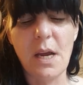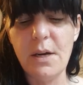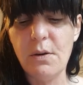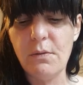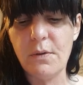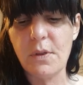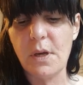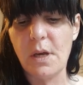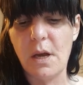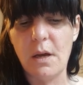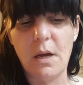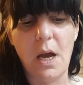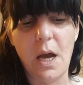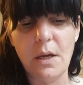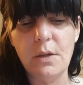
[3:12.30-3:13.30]
over the.
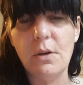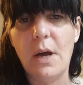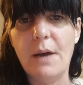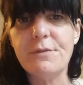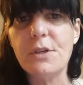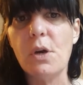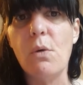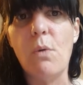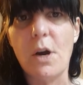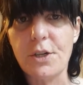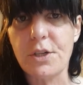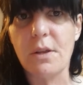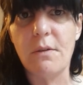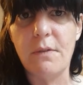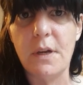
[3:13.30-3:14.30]
You'll have to go
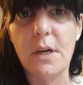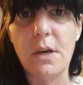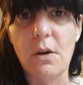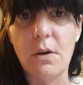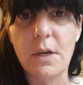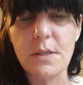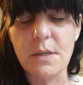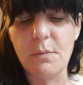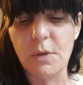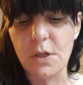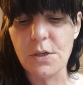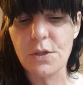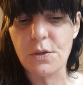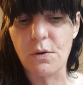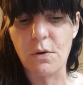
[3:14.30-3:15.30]
watch the video because I'm
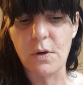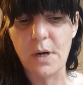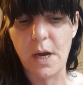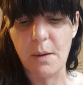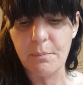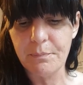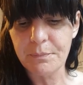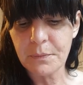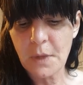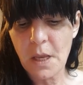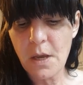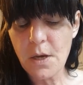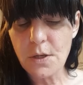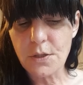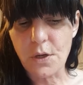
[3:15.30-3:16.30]
gonna screw it up.
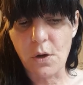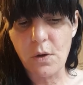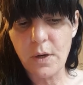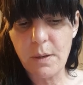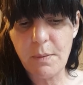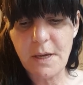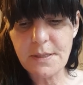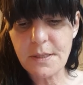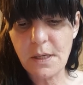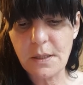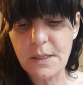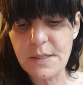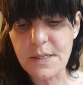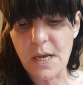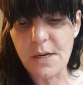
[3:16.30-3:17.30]
So he
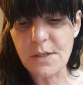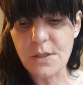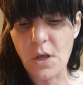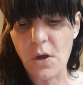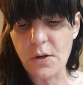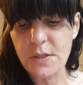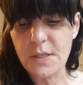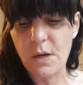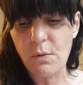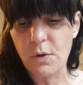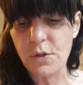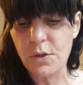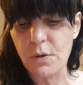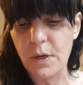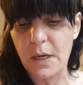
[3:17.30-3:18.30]
basically said as long as they
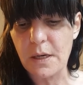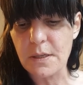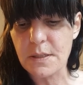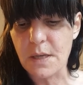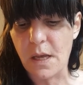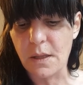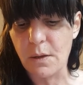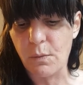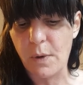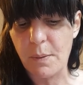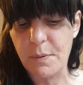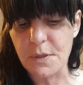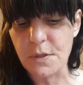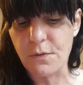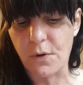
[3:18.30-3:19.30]
weren't doing any silent
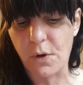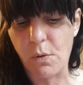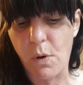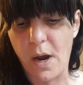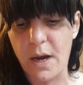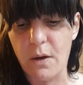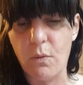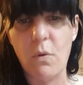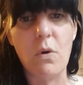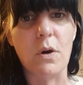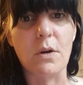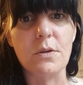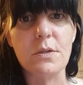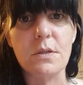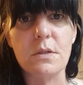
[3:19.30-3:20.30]
weapons for quiet
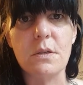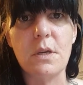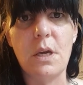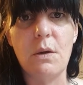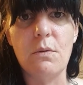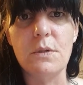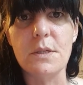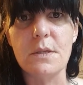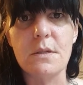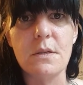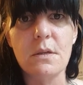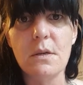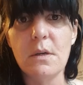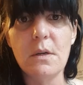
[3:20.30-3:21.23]
wars, he wants